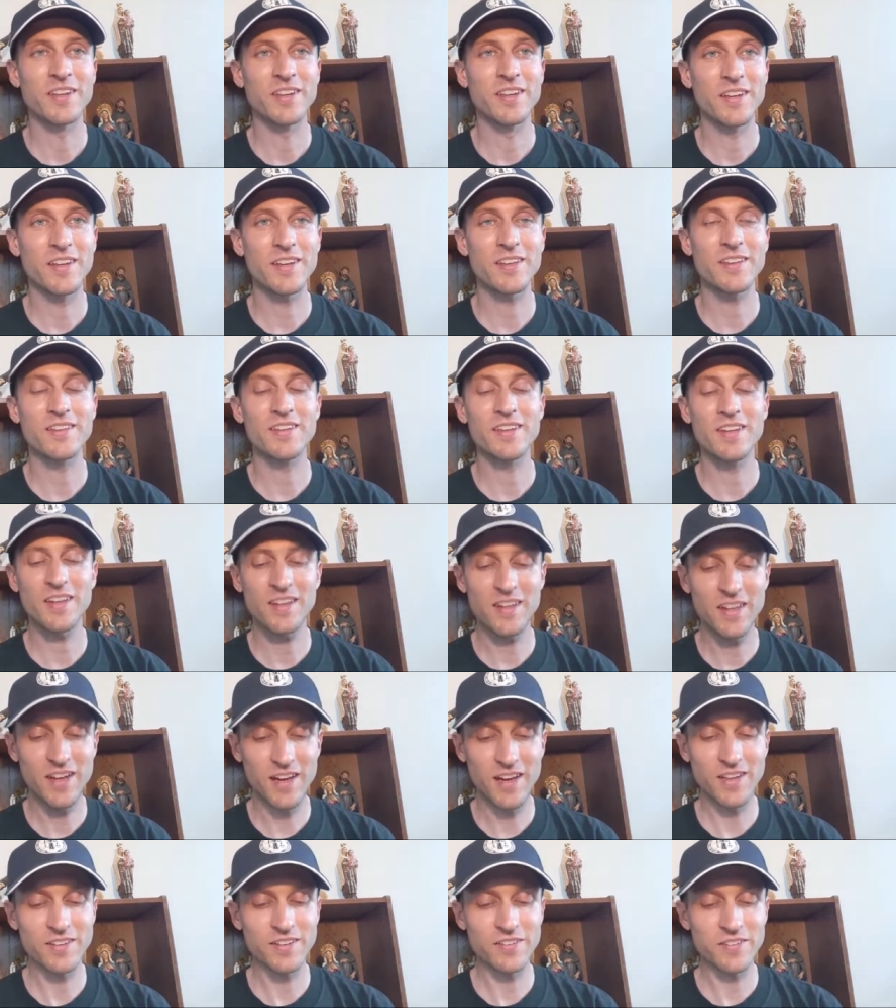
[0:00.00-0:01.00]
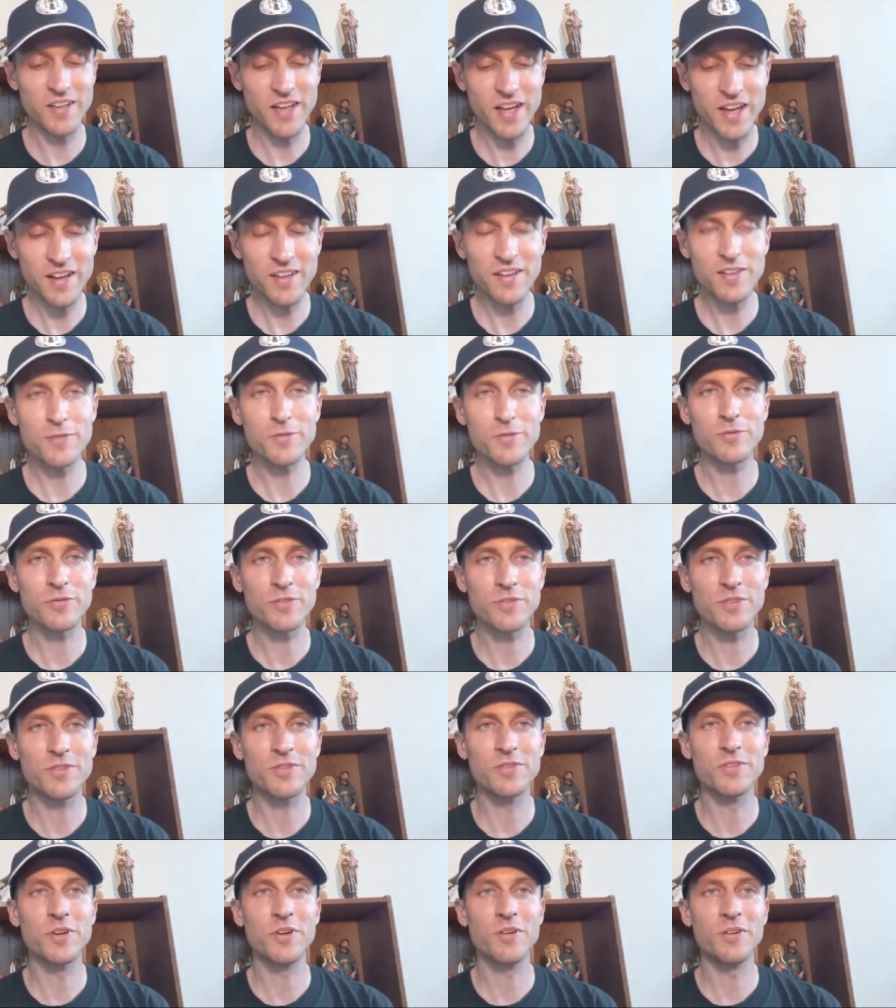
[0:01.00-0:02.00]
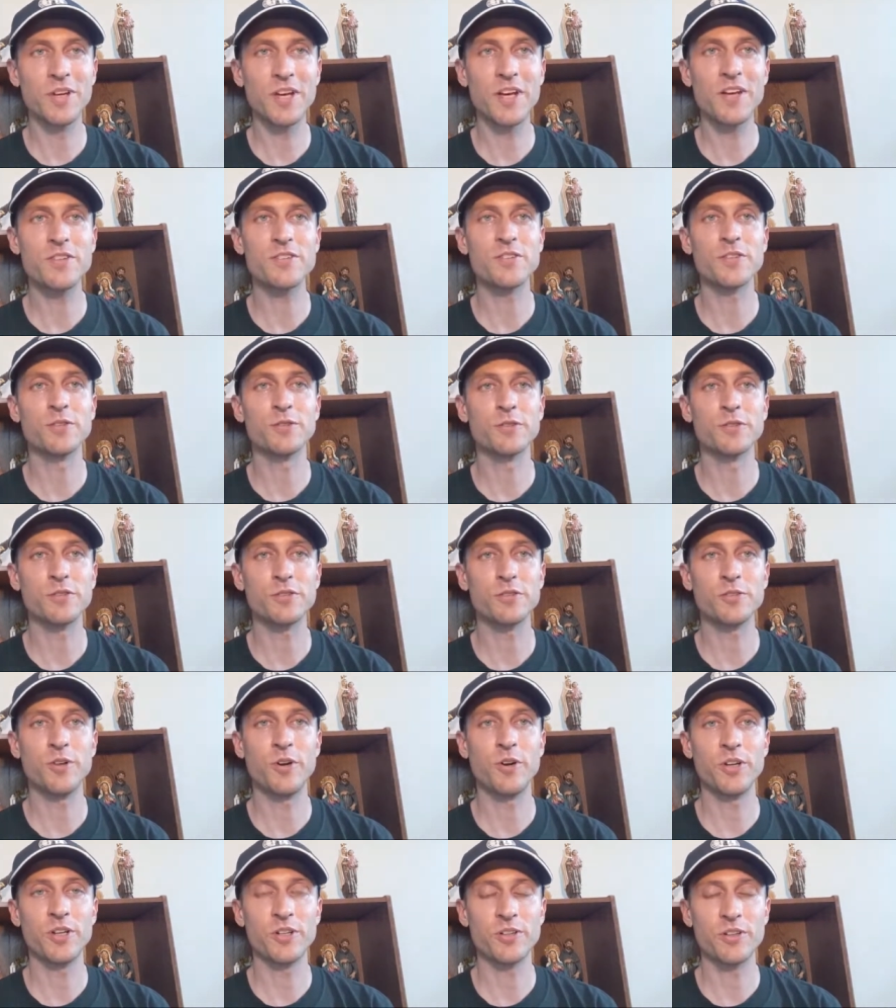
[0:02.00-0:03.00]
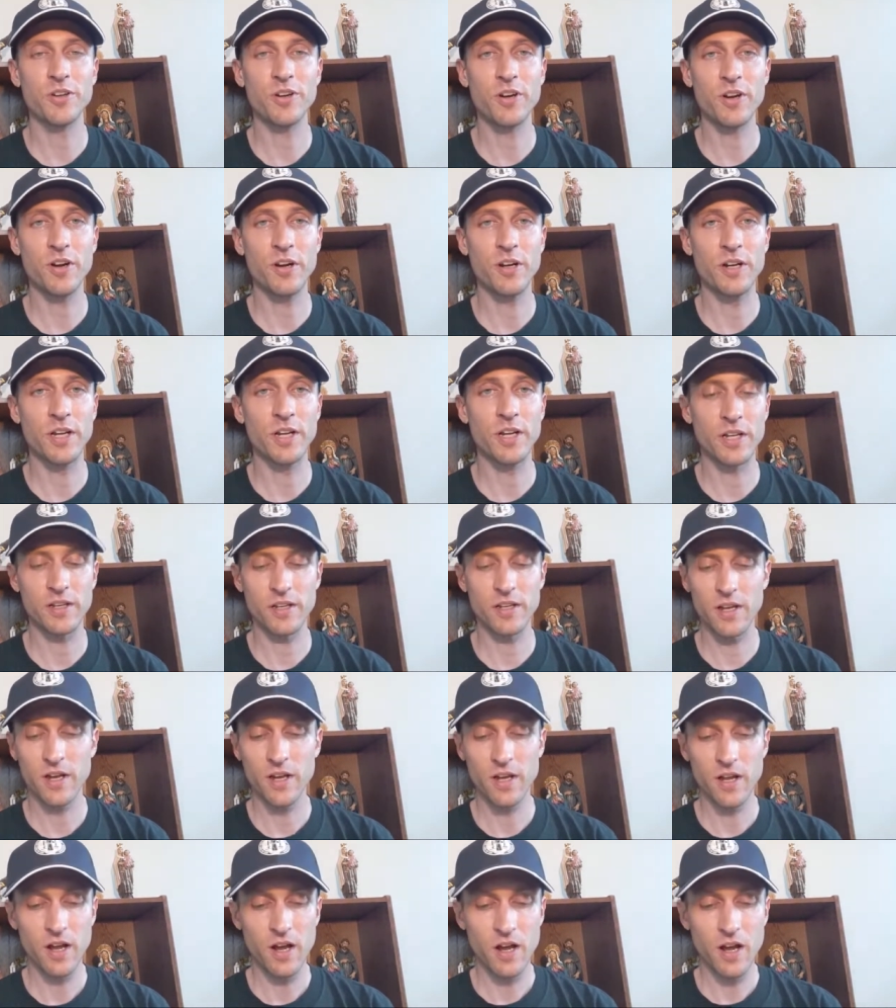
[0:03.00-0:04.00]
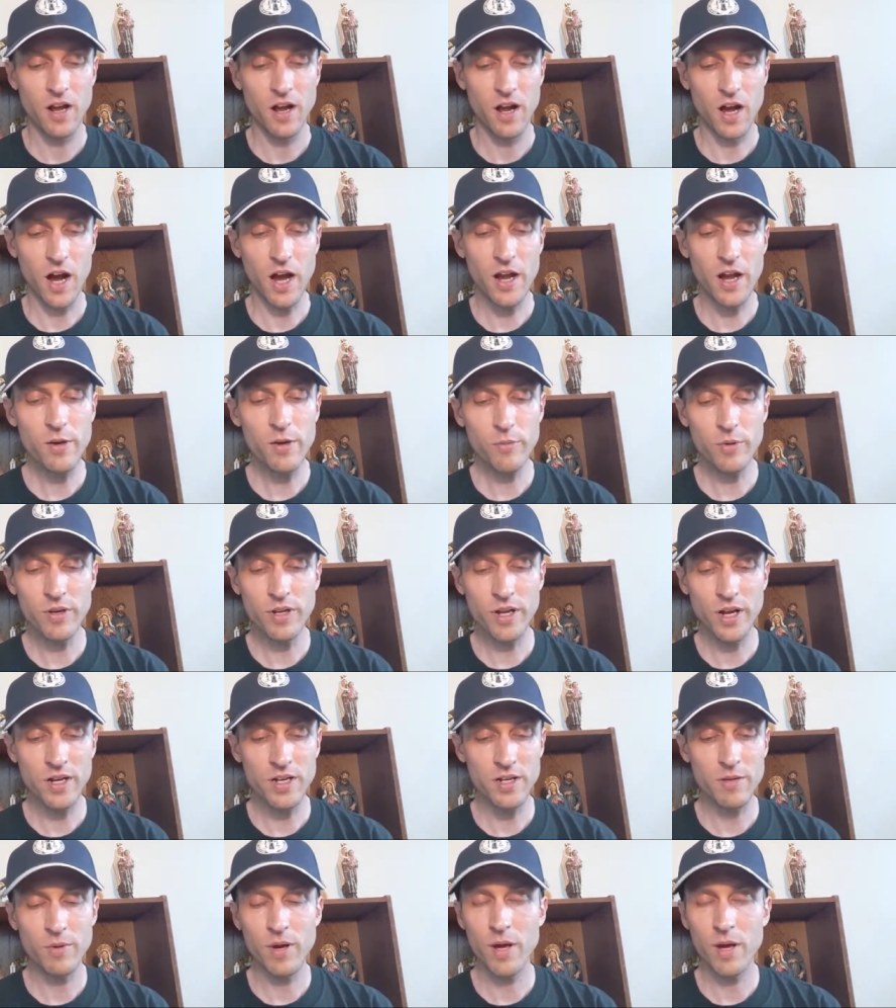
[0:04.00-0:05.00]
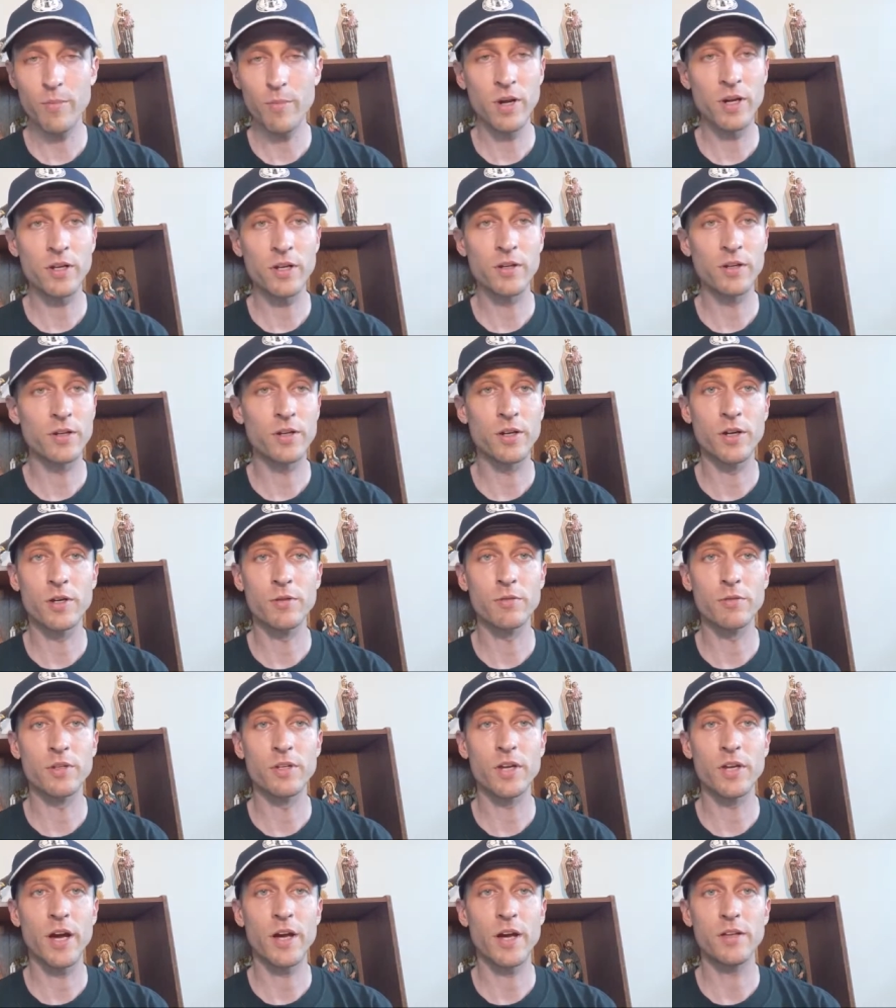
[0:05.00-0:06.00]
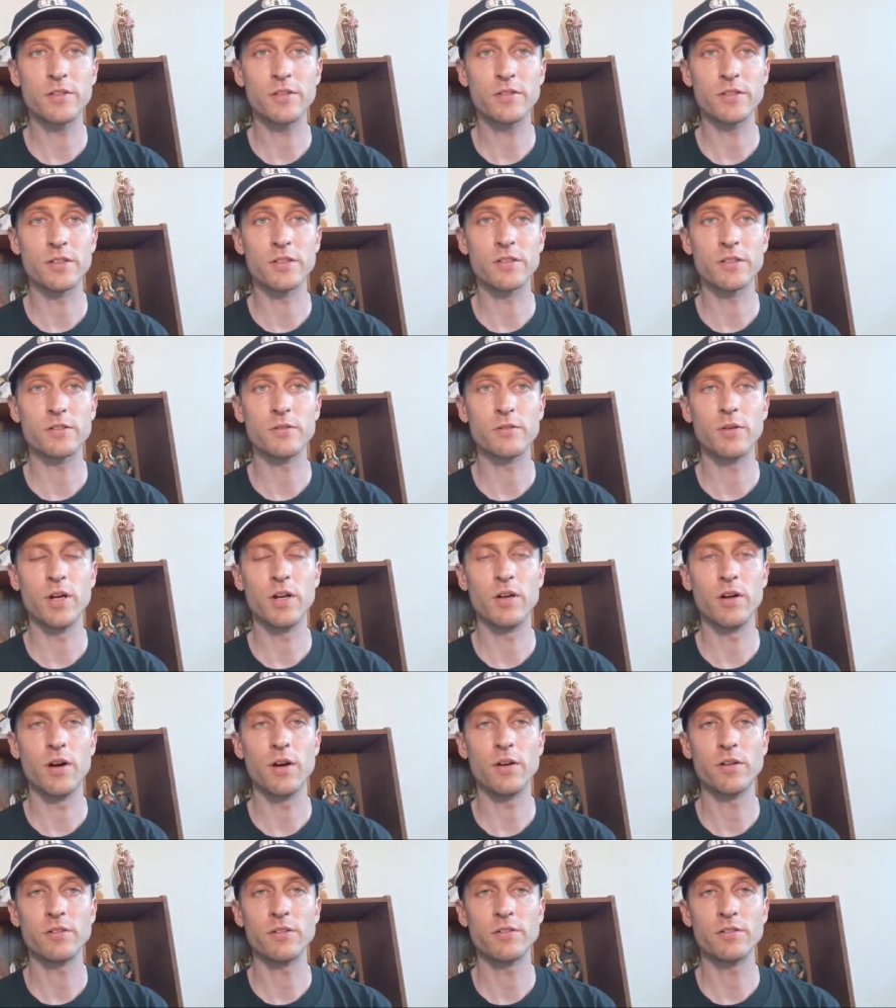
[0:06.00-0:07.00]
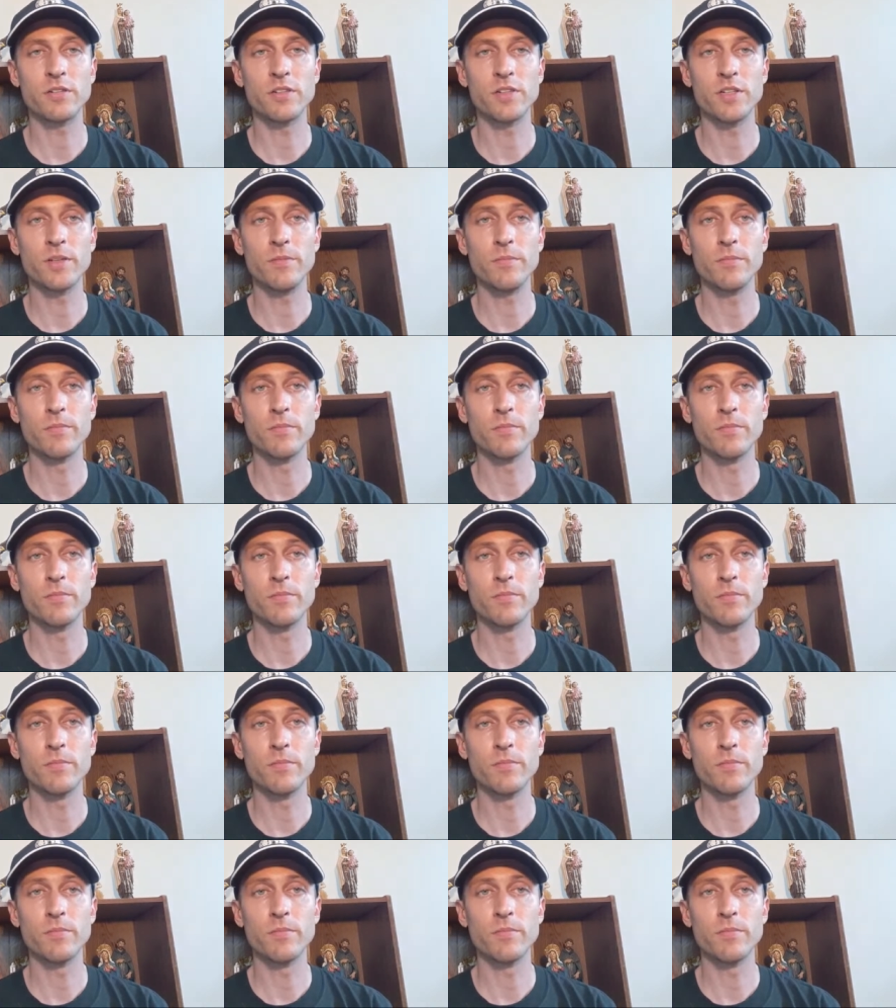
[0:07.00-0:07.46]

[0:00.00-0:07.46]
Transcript: Uh, the uh, the lack of donations are starting to hurt, and I don't want any of my money to go to a diocese. Quite honestly,